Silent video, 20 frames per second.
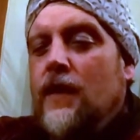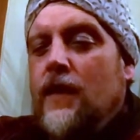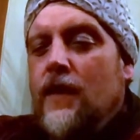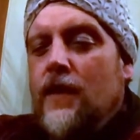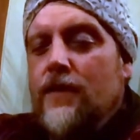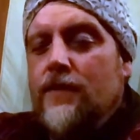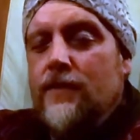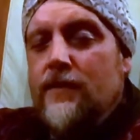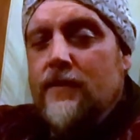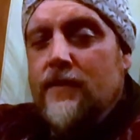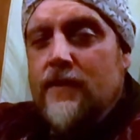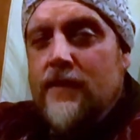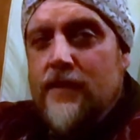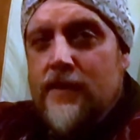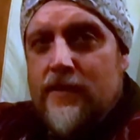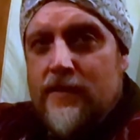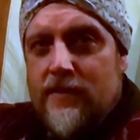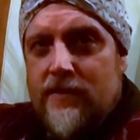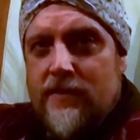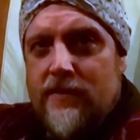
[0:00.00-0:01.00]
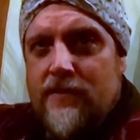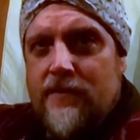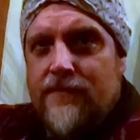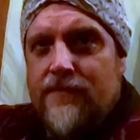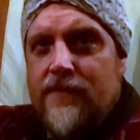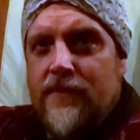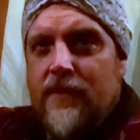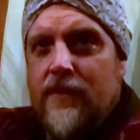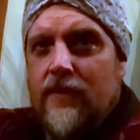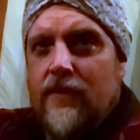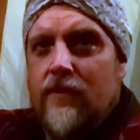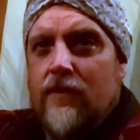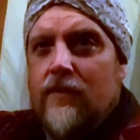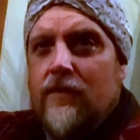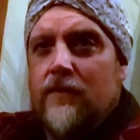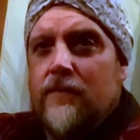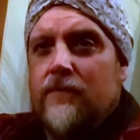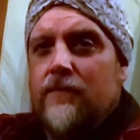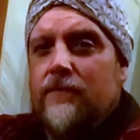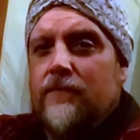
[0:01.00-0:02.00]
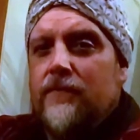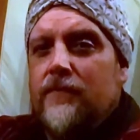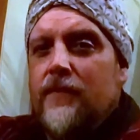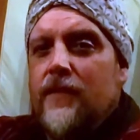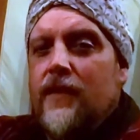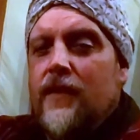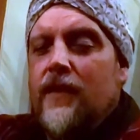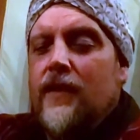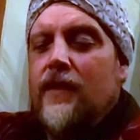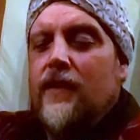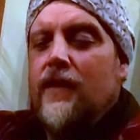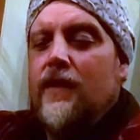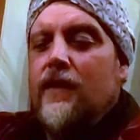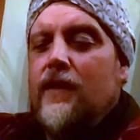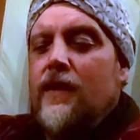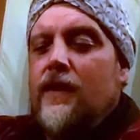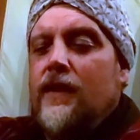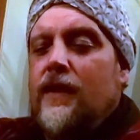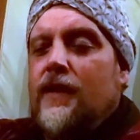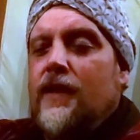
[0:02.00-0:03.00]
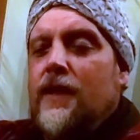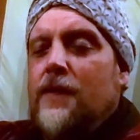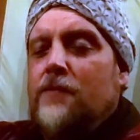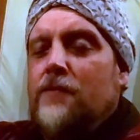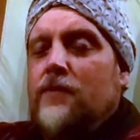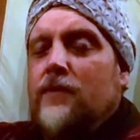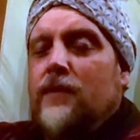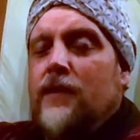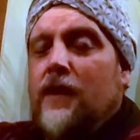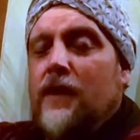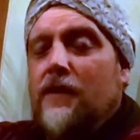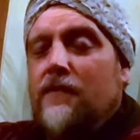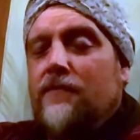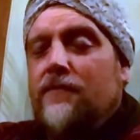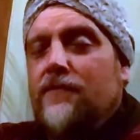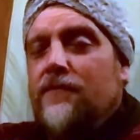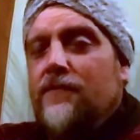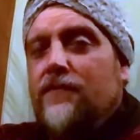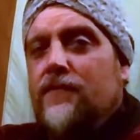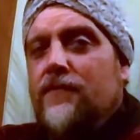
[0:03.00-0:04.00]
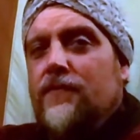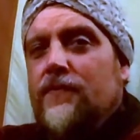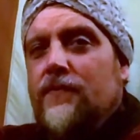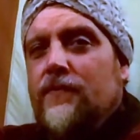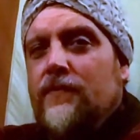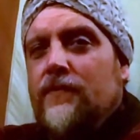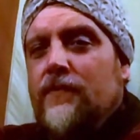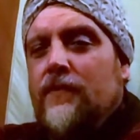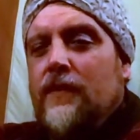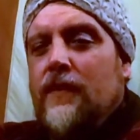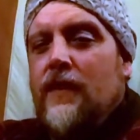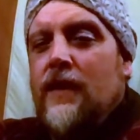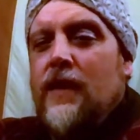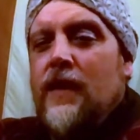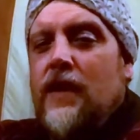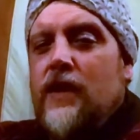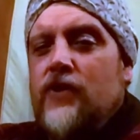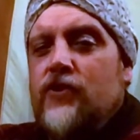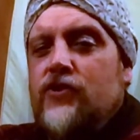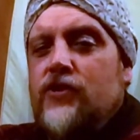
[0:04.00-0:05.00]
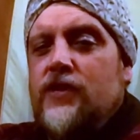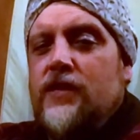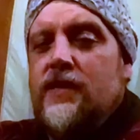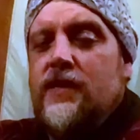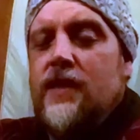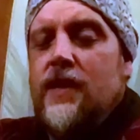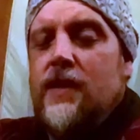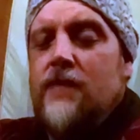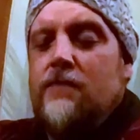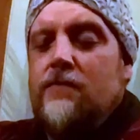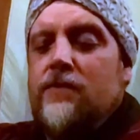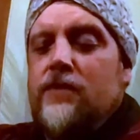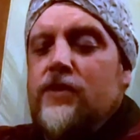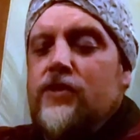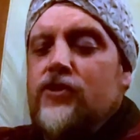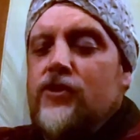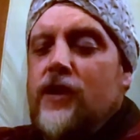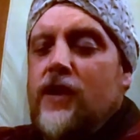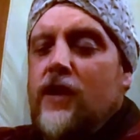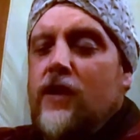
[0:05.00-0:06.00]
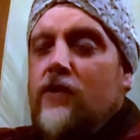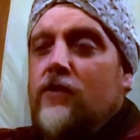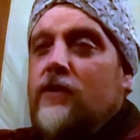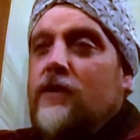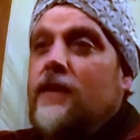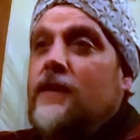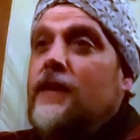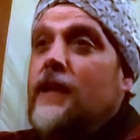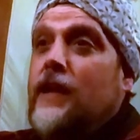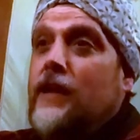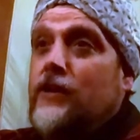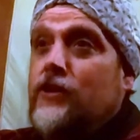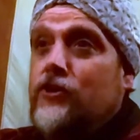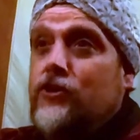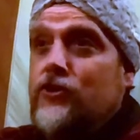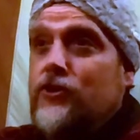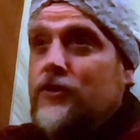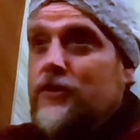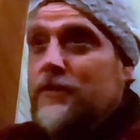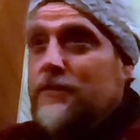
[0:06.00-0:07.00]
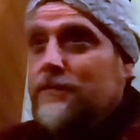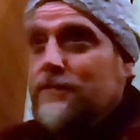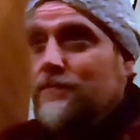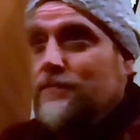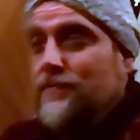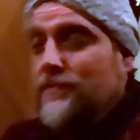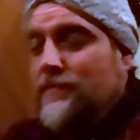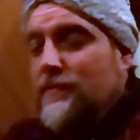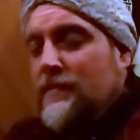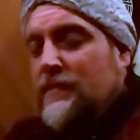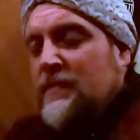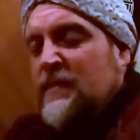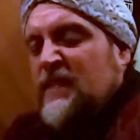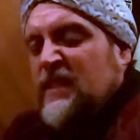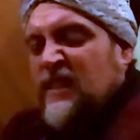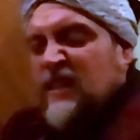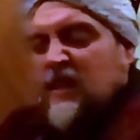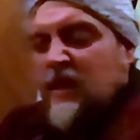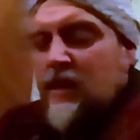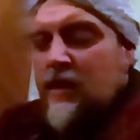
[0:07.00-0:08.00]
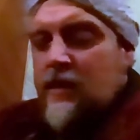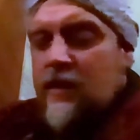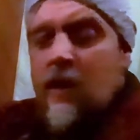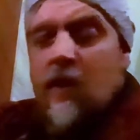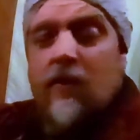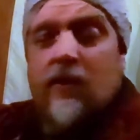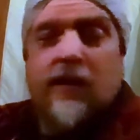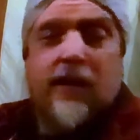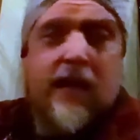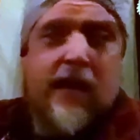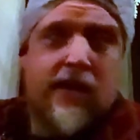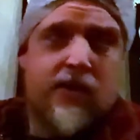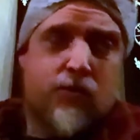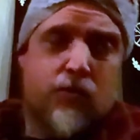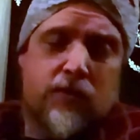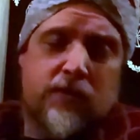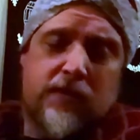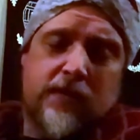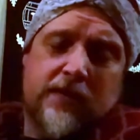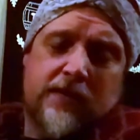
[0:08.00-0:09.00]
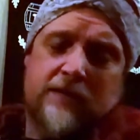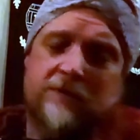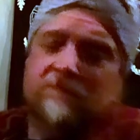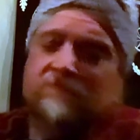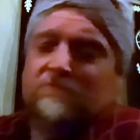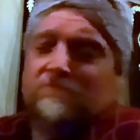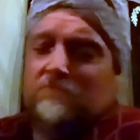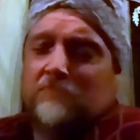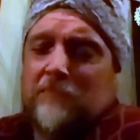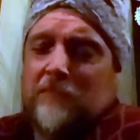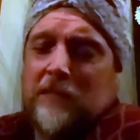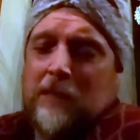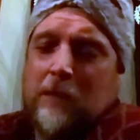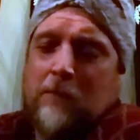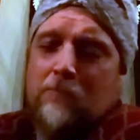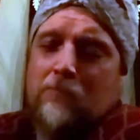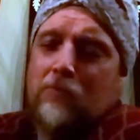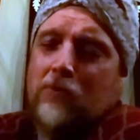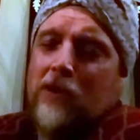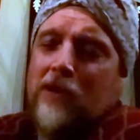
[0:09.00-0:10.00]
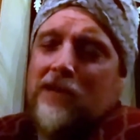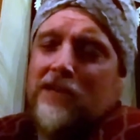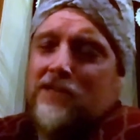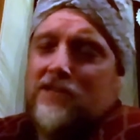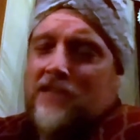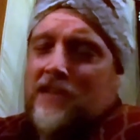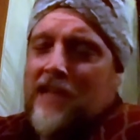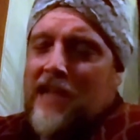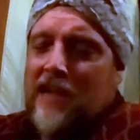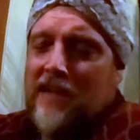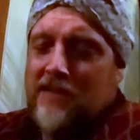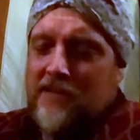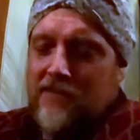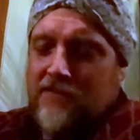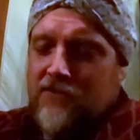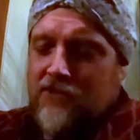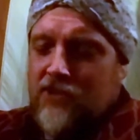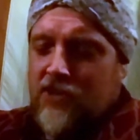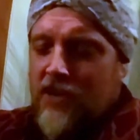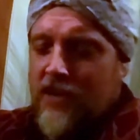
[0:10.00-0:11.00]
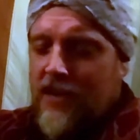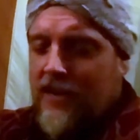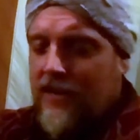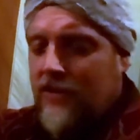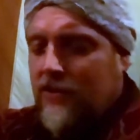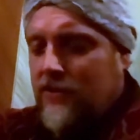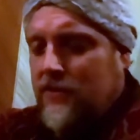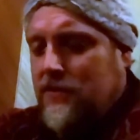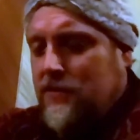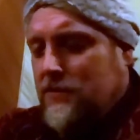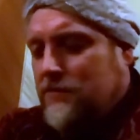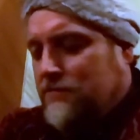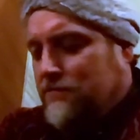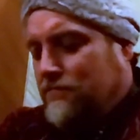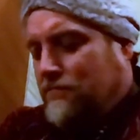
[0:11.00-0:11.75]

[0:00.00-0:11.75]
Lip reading: and then kissed the figure, and it came to life, and she named the child Ganesh. Now, Ganesh was a bright and active child,